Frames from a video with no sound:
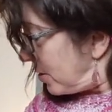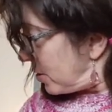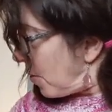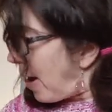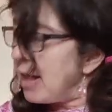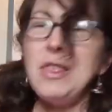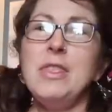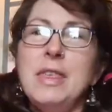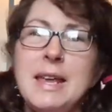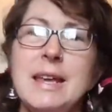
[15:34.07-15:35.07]
So I
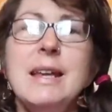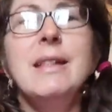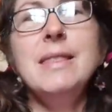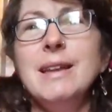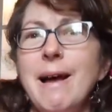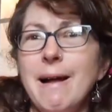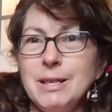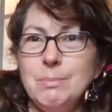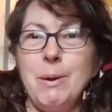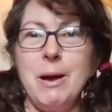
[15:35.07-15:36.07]
think in the
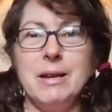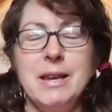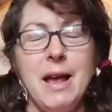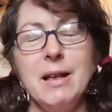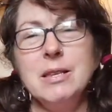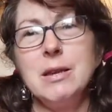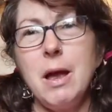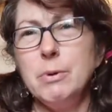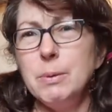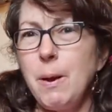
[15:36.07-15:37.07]
last podcast,
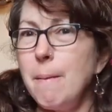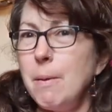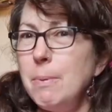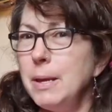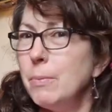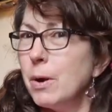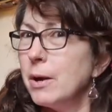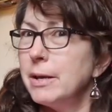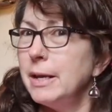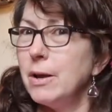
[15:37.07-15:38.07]
I was probably
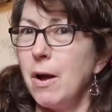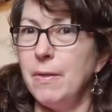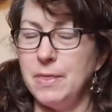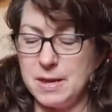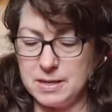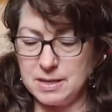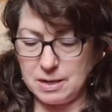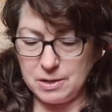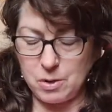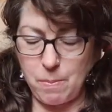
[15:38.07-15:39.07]
working on this a
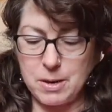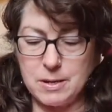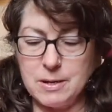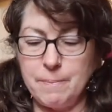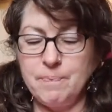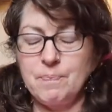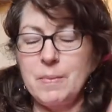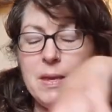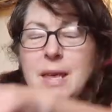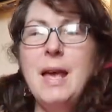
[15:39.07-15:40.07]
little bit.
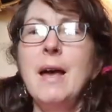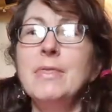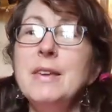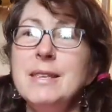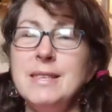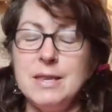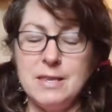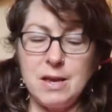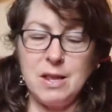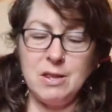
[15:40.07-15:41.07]
This
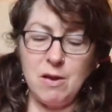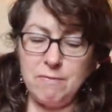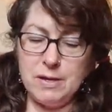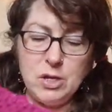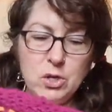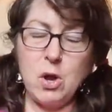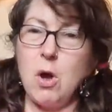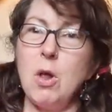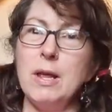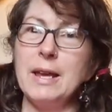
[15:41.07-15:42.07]
is a lovely
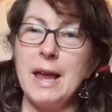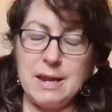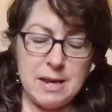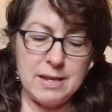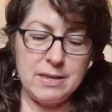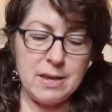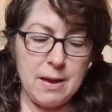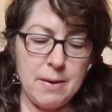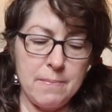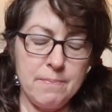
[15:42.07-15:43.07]
shawl. Again, it's,
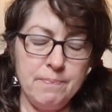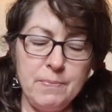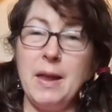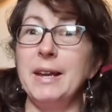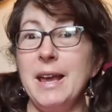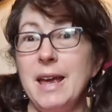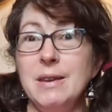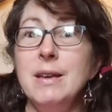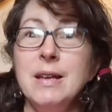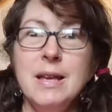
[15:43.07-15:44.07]
not
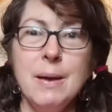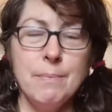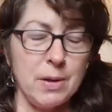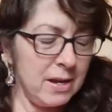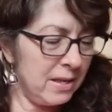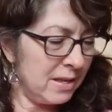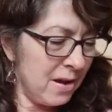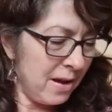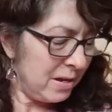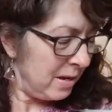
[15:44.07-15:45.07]
again, but it's
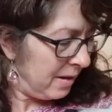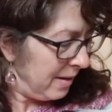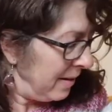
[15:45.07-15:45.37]
not